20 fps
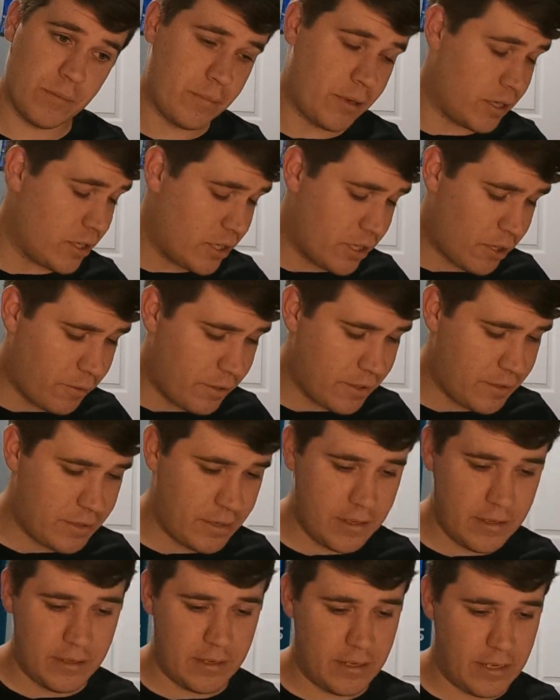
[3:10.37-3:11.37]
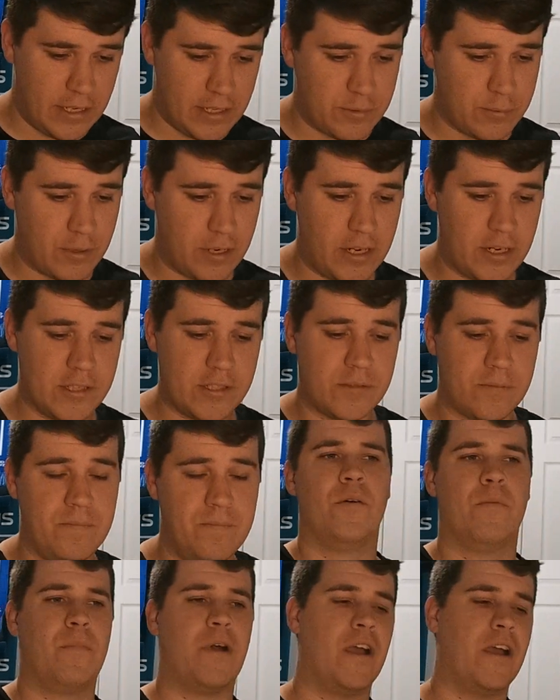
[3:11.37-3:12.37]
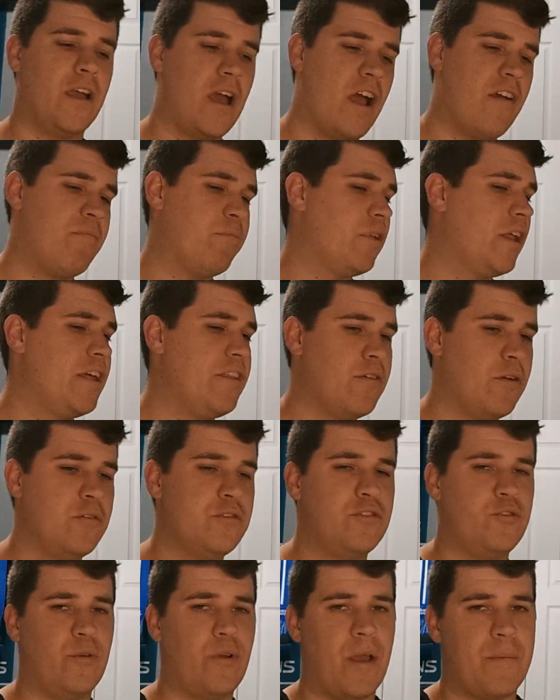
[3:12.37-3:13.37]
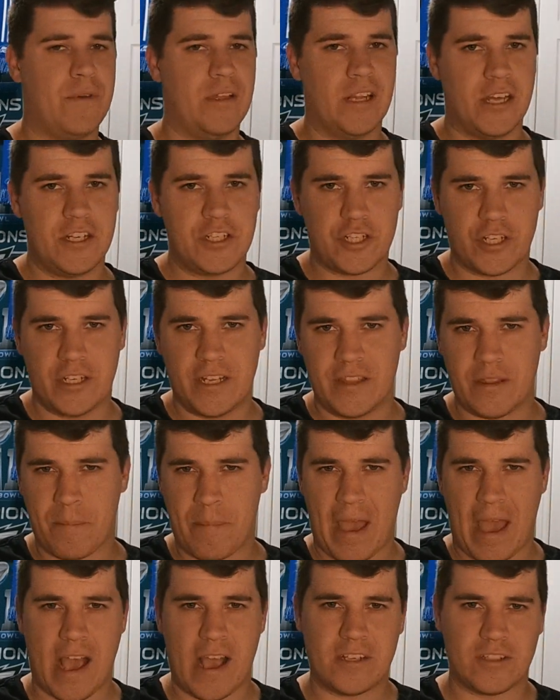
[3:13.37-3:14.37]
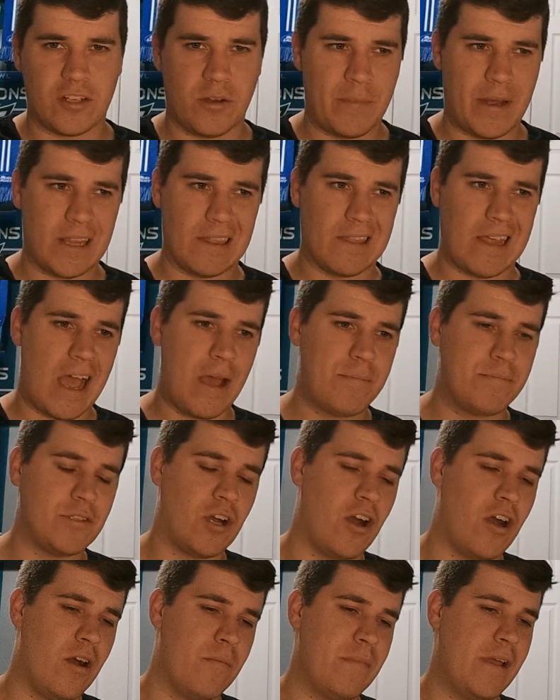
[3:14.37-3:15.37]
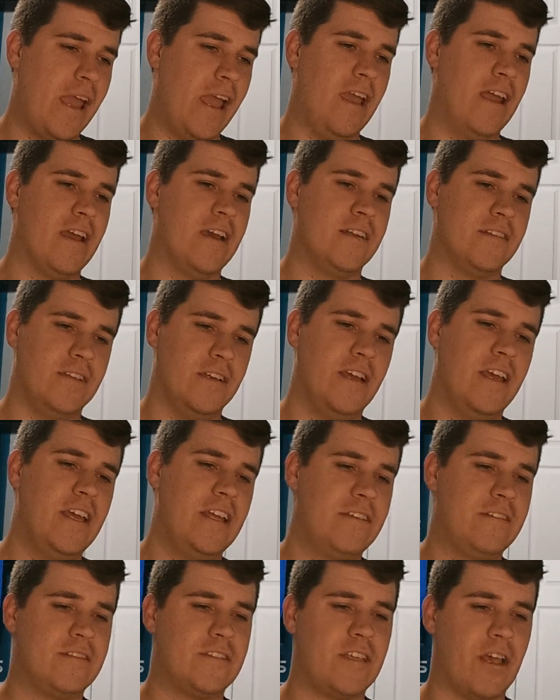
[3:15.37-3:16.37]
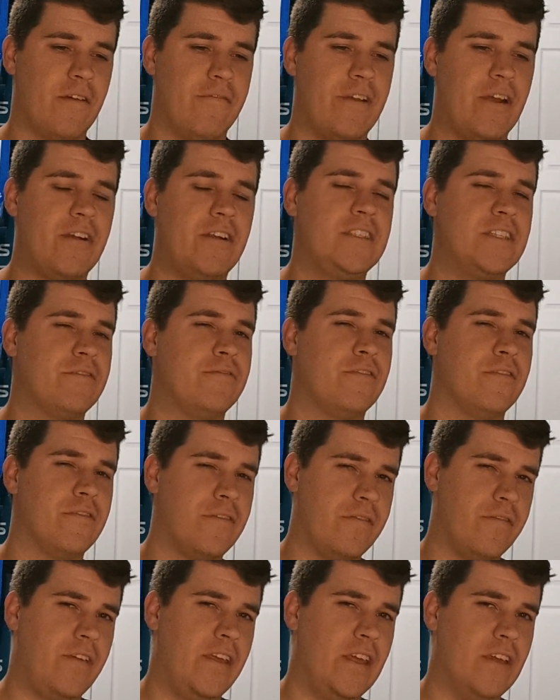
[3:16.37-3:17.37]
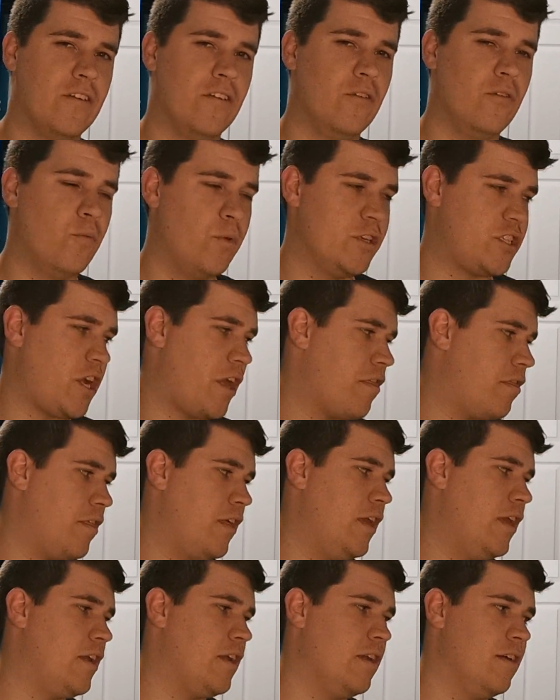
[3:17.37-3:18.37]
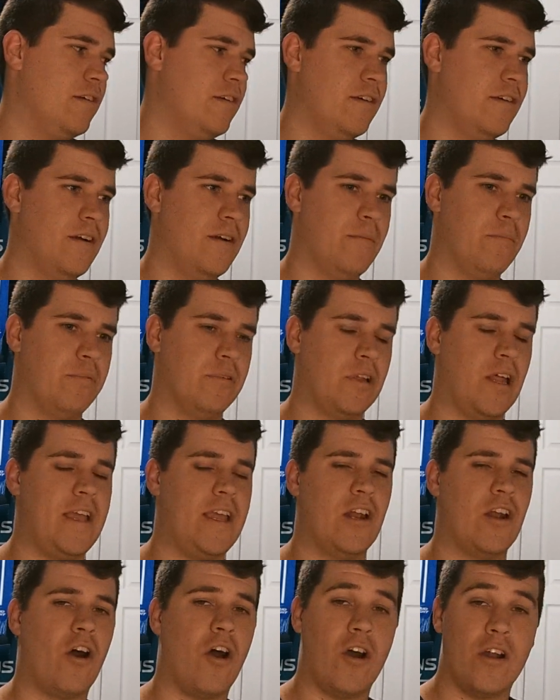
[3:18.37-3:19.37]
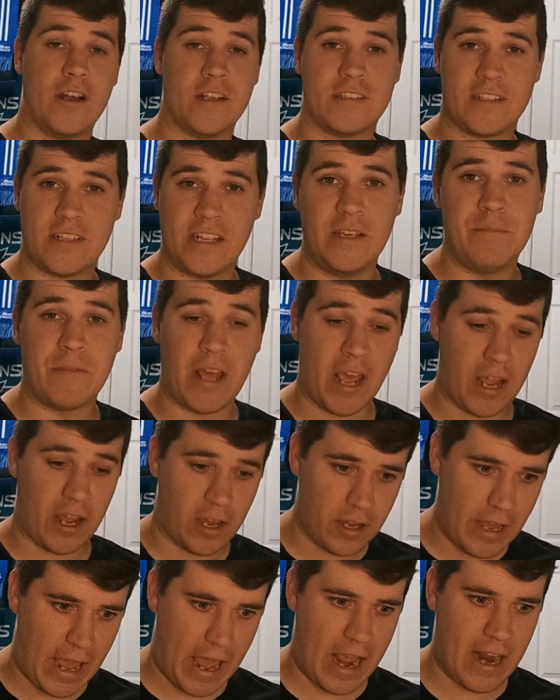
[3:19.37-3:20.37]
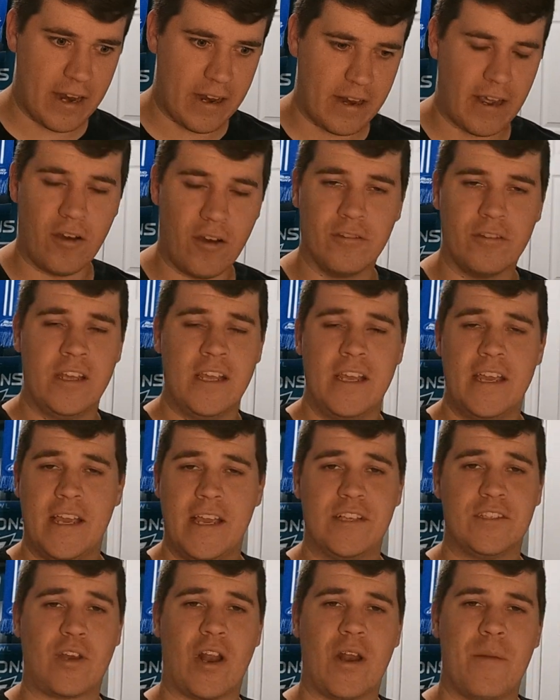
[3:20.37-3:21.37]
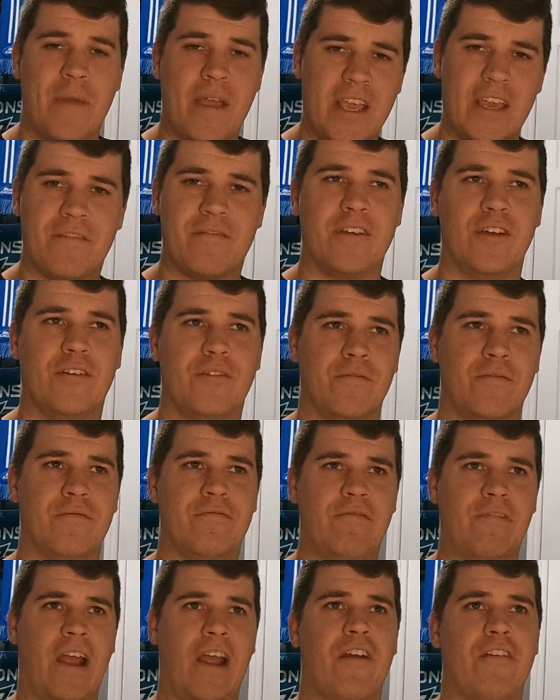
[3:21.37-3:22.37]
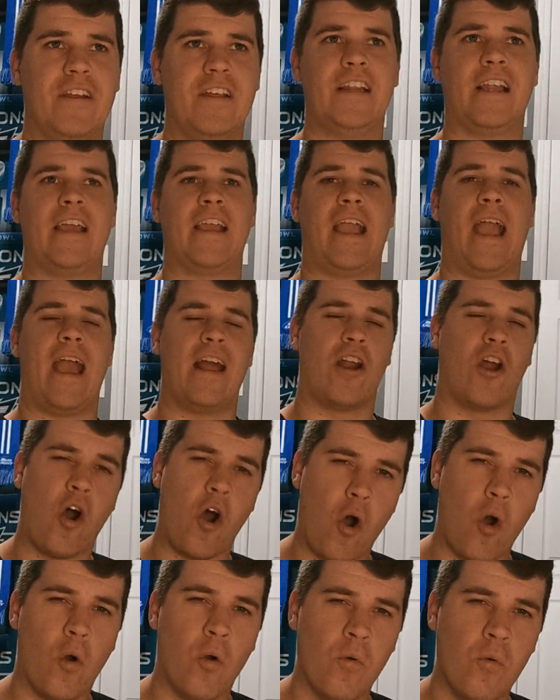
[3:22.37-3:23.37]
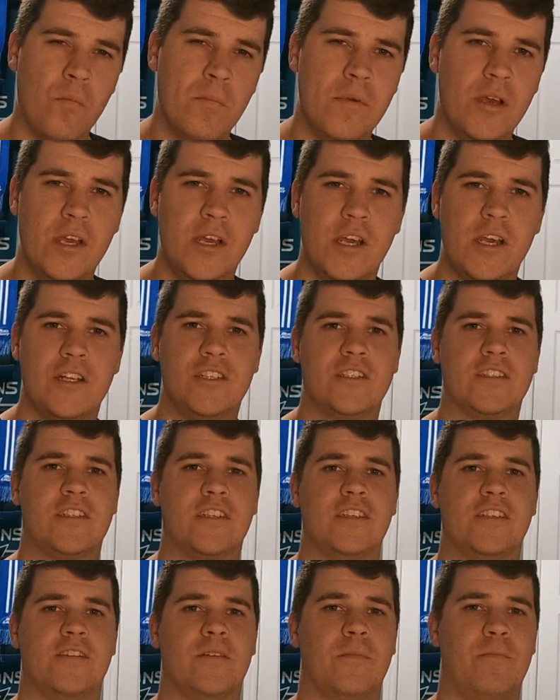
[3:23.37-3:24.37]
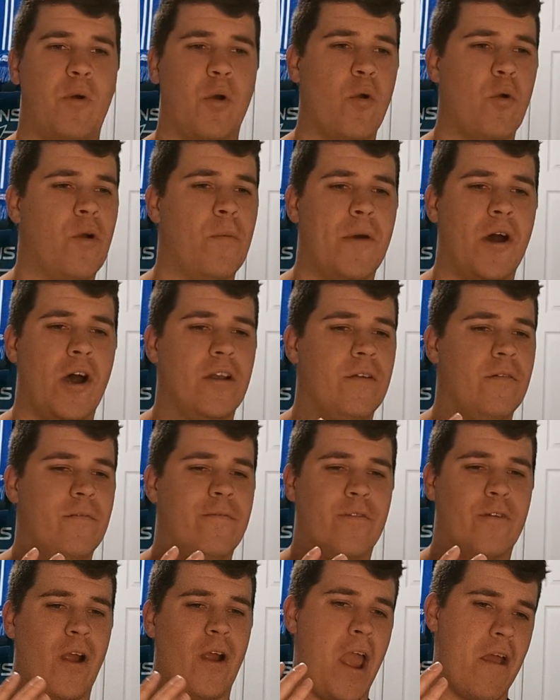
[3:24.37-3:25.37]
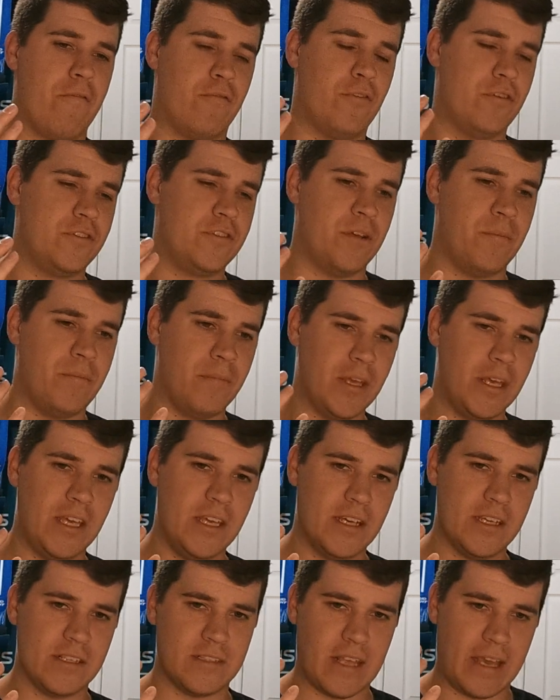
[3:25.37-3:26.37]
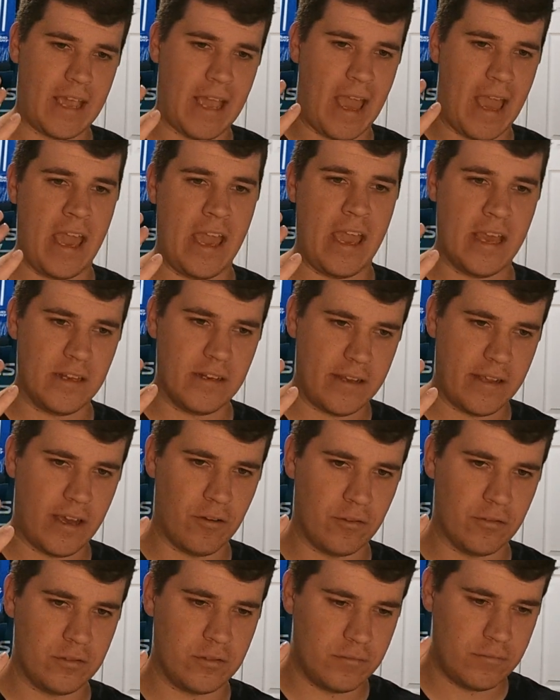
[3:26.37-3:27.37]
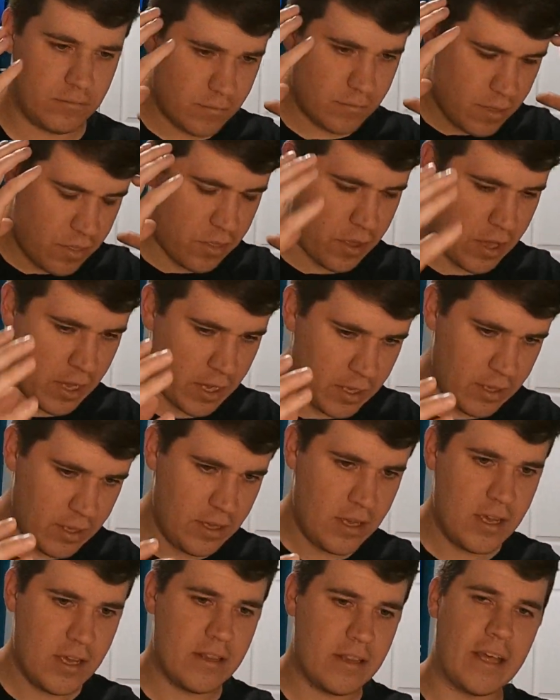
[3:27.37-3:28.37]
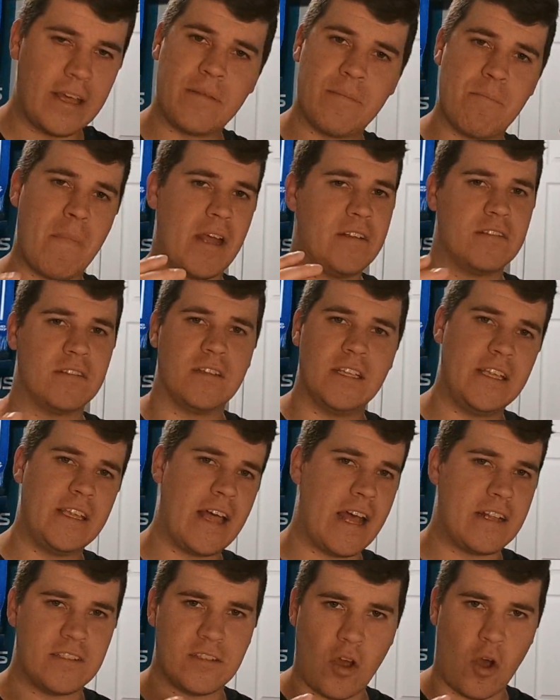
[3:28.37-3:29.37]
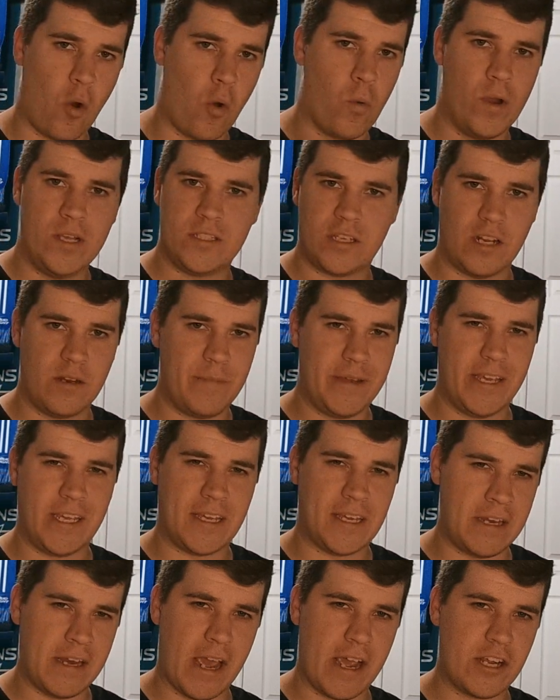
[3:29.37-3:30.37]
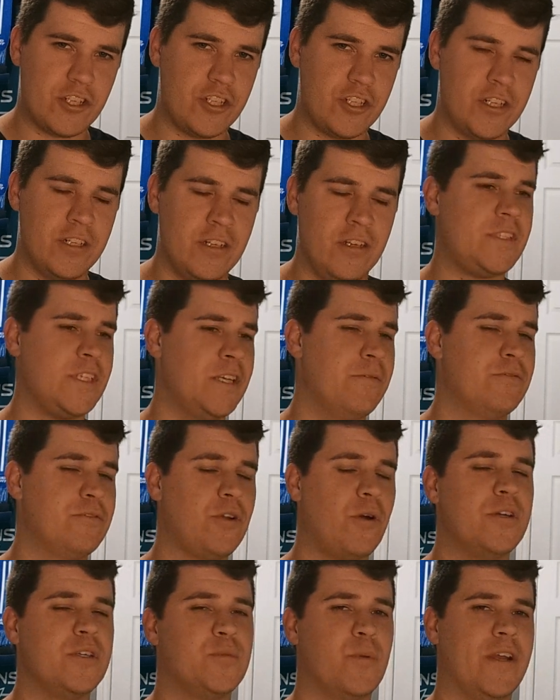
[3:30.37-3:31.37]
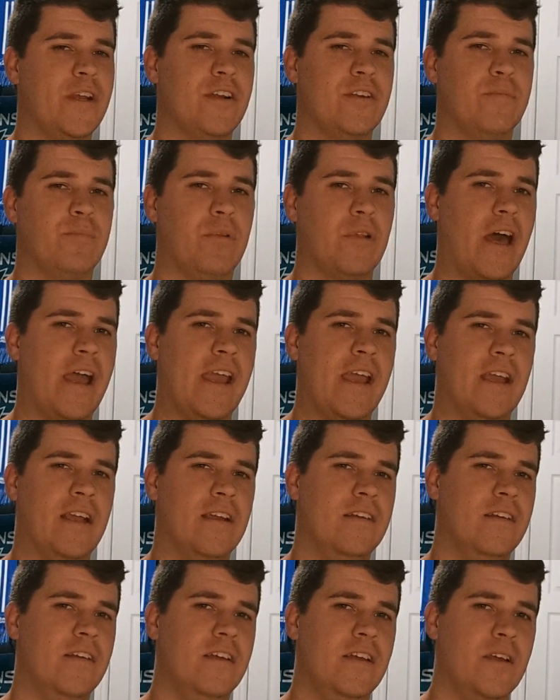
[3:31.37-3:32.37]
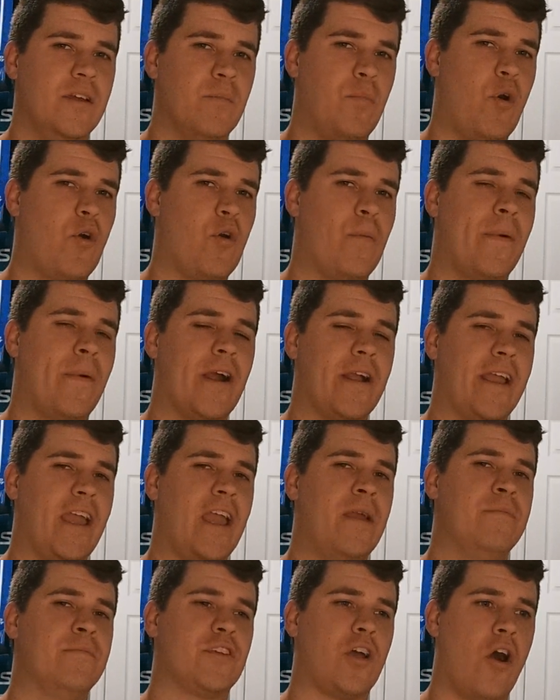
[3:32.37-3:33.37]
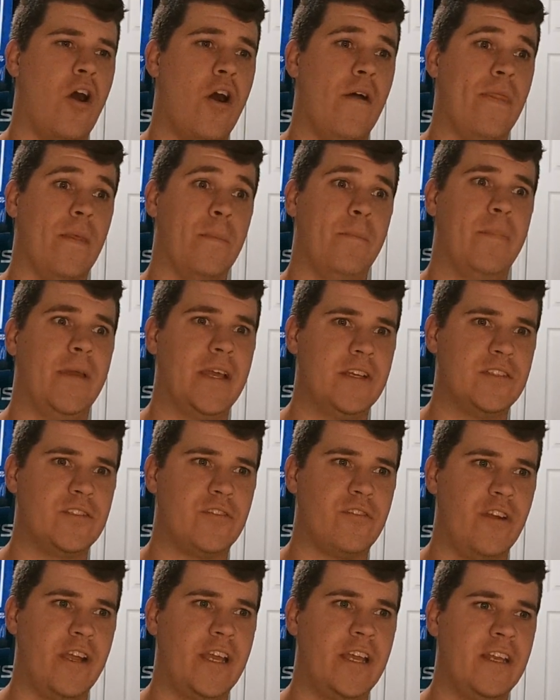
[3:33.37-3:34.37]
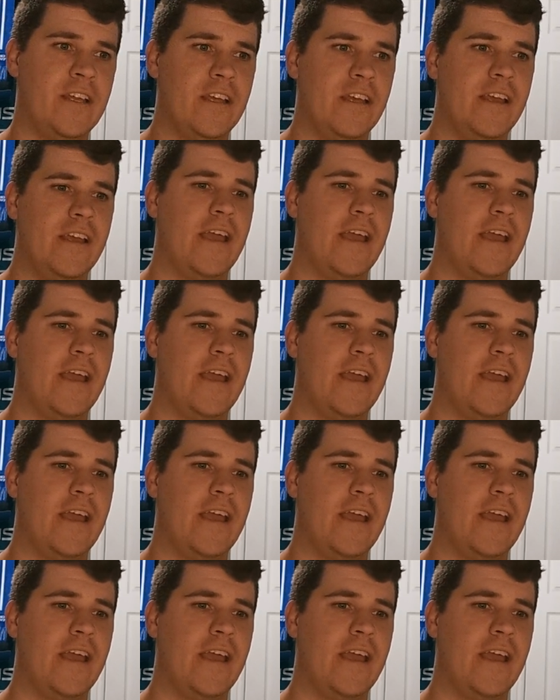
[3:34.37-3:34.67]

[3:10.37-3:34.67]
But you know what? It is what it is. But I've played those through emulation in the past on my laptop, and it's a very different feel, which I think playing it on a Steam Deck handheld is going to make it feel very at home, just because Pokemon Forever to me is a handheld thing. Mentally, that's always going to be a connection. It was always weird playing Pokemon games on the big screen.